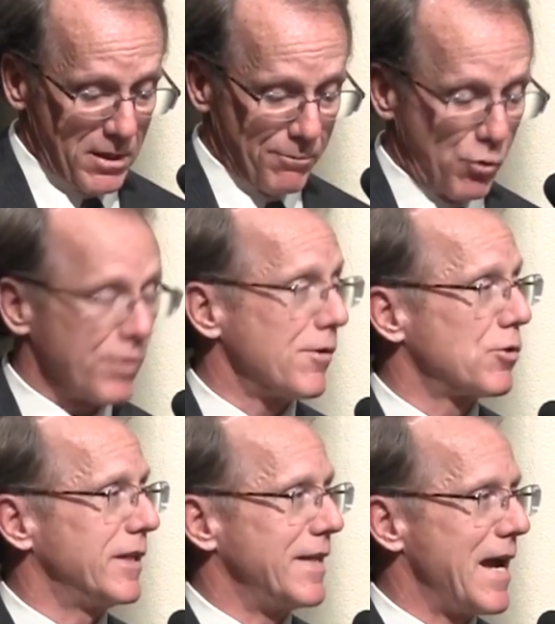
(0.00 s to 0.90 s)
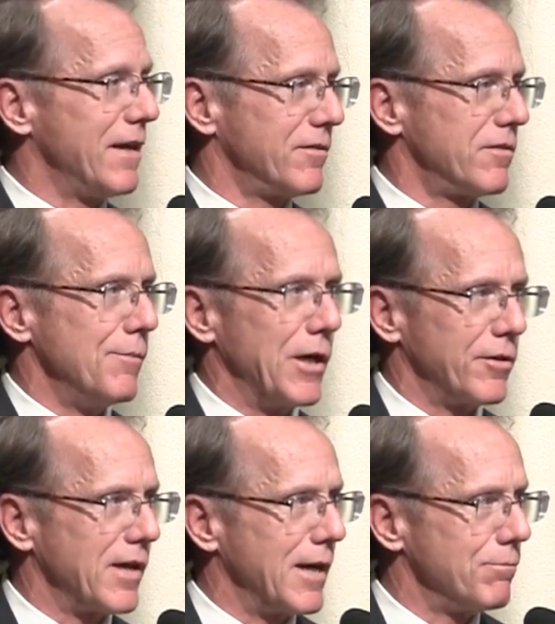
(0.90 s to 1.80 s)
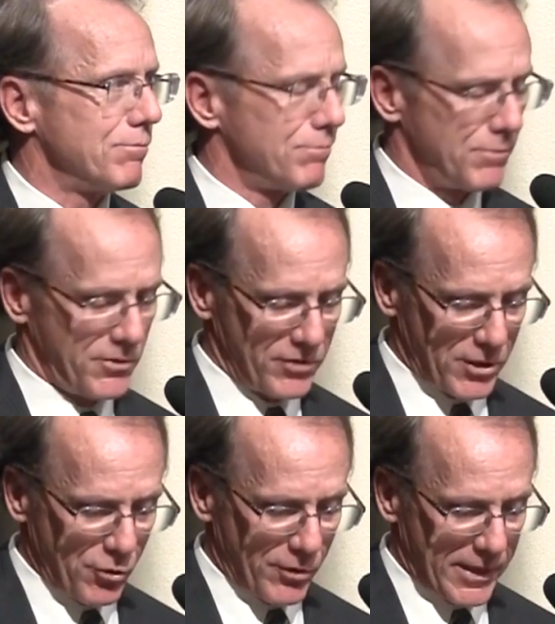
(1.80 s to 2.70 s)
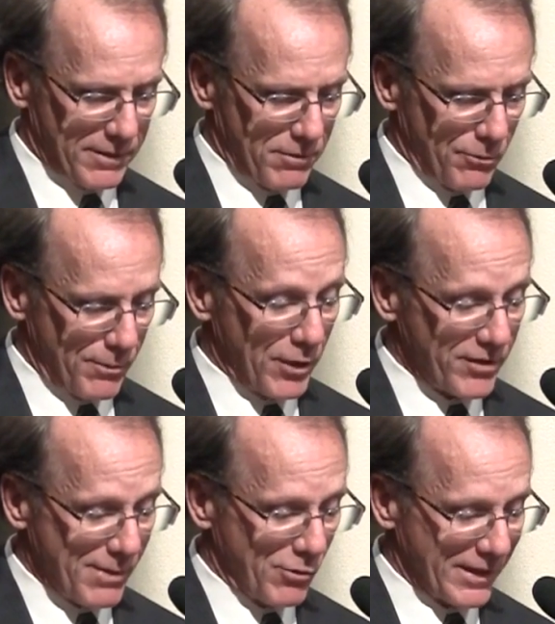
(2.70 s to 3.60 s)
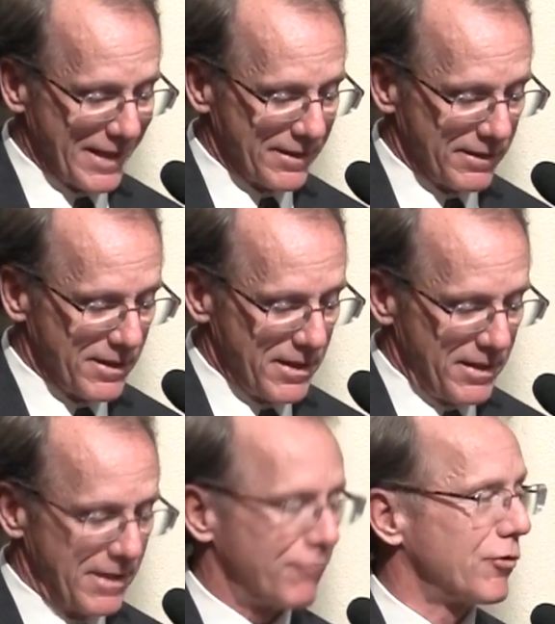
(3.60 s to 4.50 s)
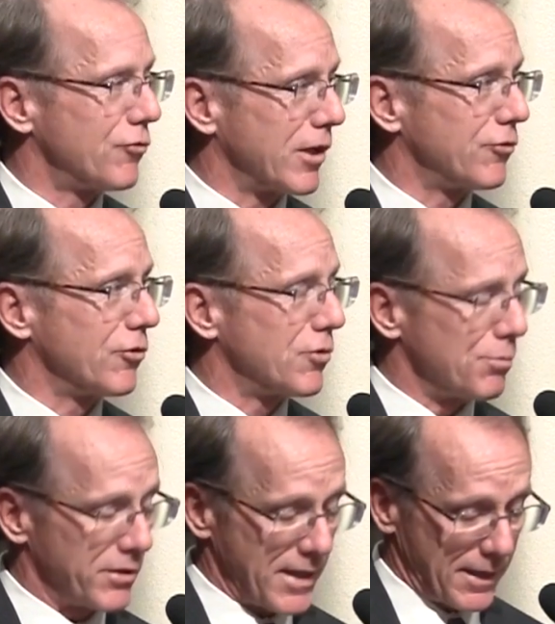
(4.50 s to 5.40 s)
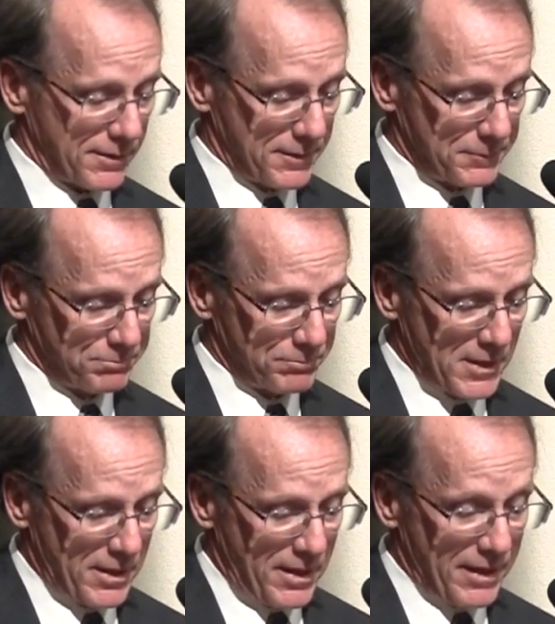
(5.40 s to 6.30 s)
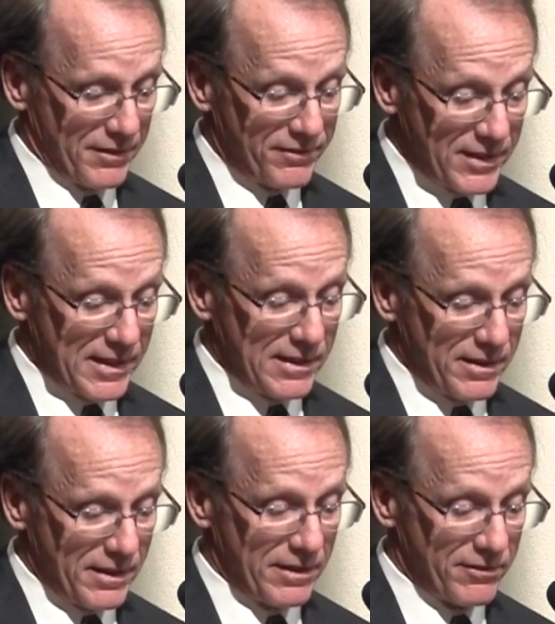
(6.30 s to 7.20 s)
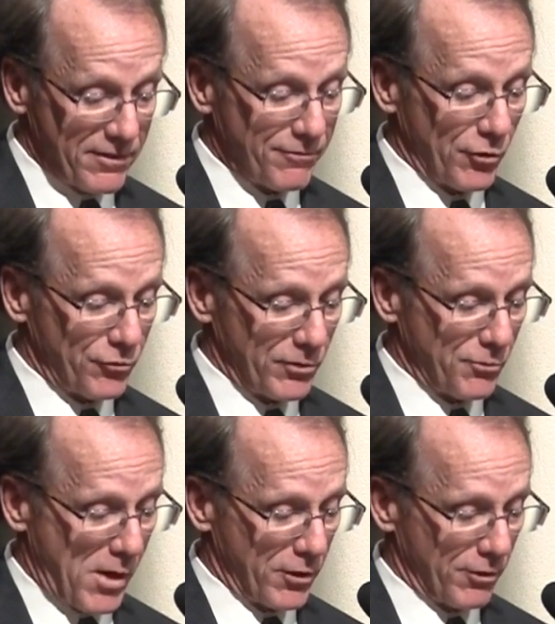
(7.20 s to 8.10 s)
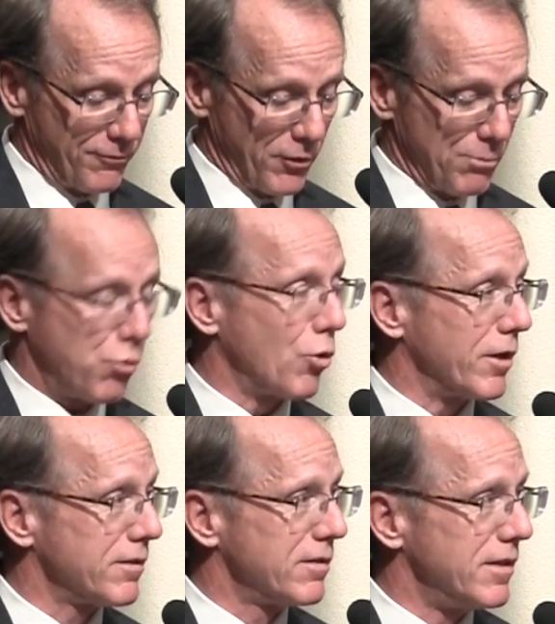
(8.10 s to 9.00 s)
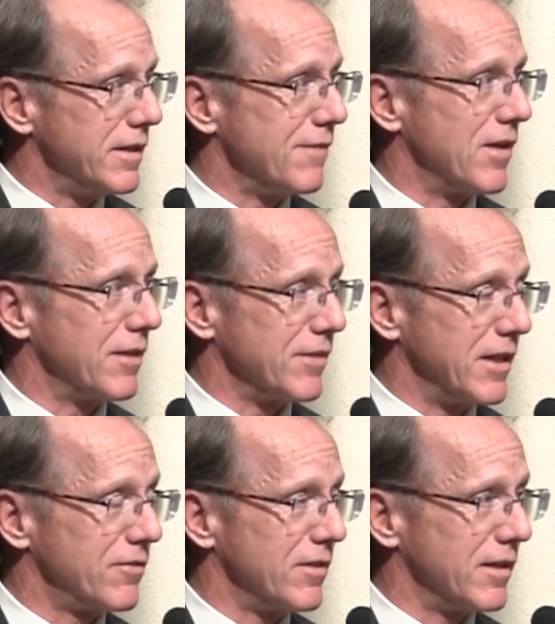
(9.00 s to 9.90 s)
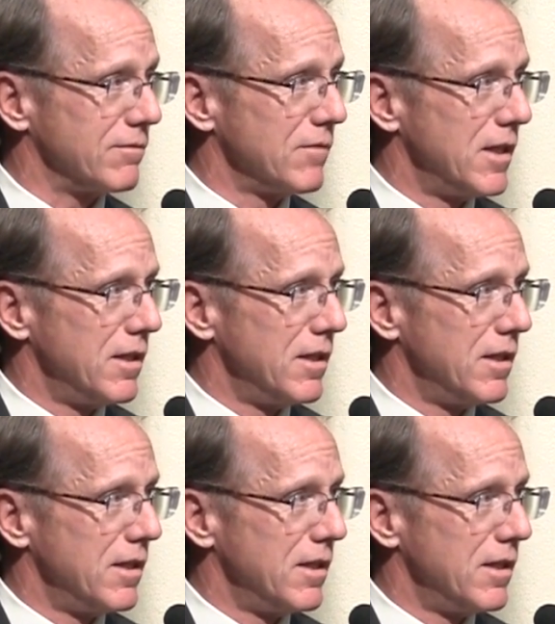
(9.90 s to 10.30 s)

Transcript: The Port of Oakland has the maritime-related infrastructure to protect. And the city is the first responder for the port in the event of an incident.